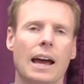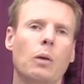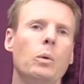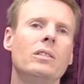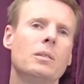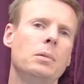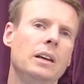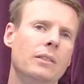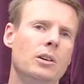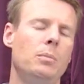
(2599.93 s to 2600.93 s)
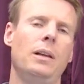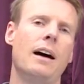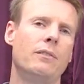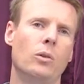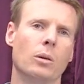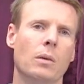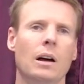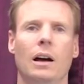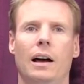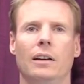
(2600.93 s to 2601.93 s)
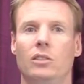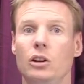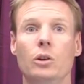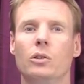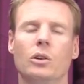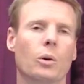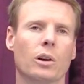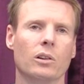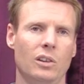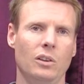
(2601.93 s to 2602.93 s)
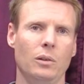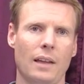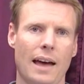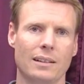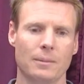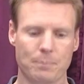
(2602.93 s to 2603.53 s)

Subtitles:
And we simply give you a platform to use in order to do that.